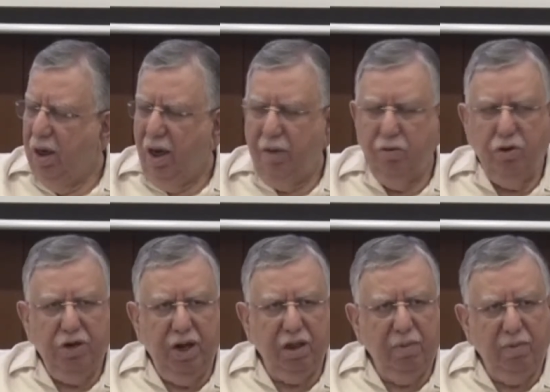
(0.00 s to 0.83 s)
I'm going to
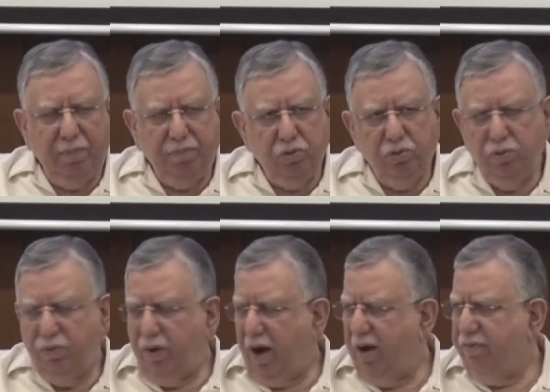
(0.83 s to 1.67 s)
take them up to
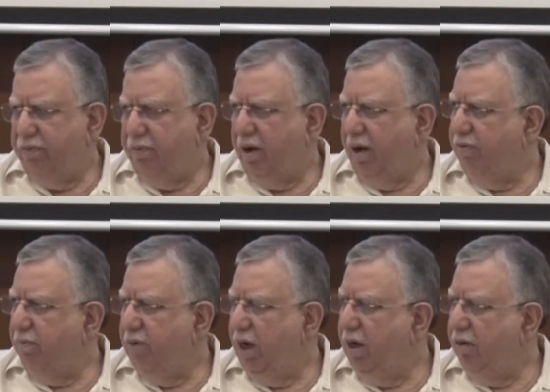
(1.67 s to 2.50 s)
half, half a
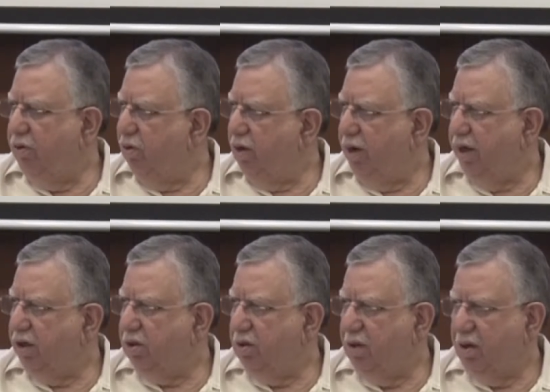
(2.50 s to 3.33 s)
million in the
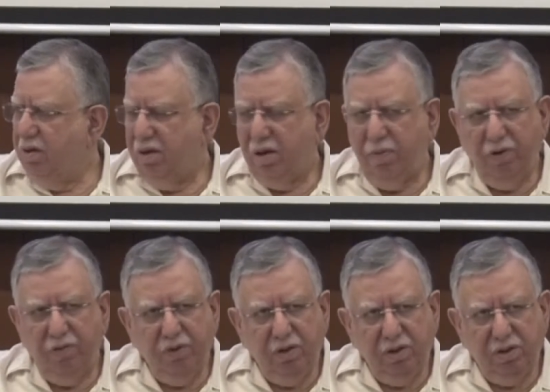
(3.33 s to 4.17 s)
next uh, couple
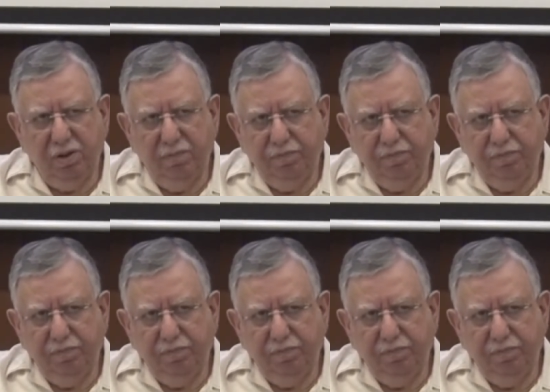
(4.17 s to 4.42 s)
of years.